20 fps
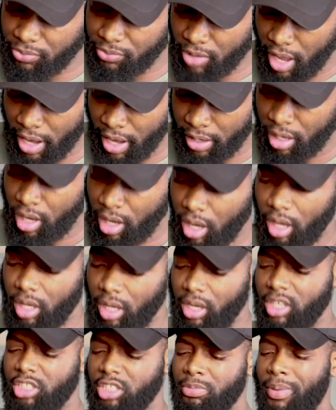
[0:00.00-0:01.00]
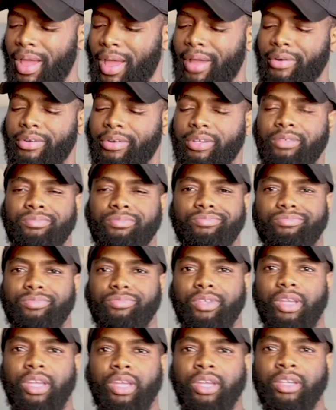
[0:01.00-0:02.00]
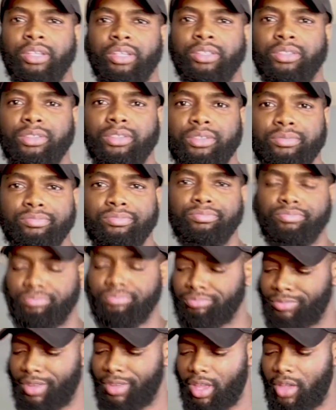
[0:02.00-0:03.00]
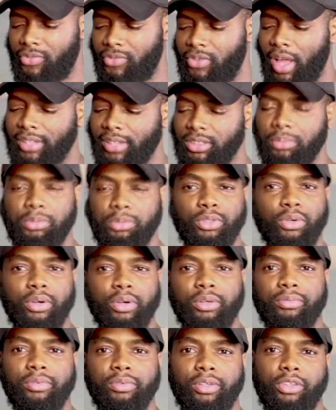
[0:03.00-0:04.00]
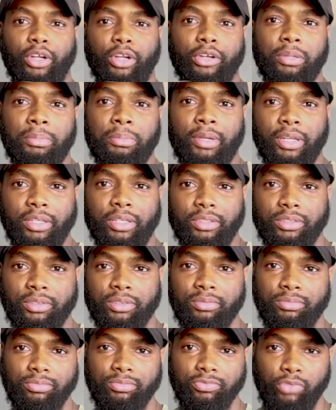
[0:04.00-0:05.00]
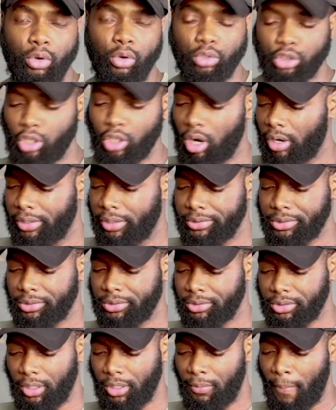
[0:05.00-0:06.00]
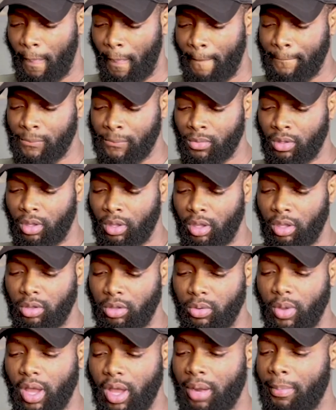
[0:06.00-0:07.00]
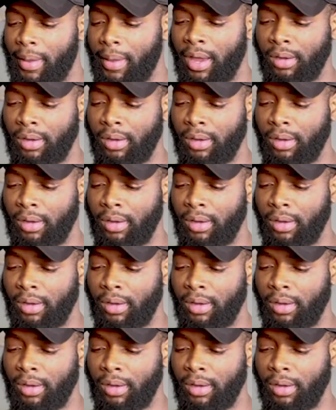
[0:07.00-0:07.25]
fly. And each battery it flies up to 30 minutes, full charge. So you got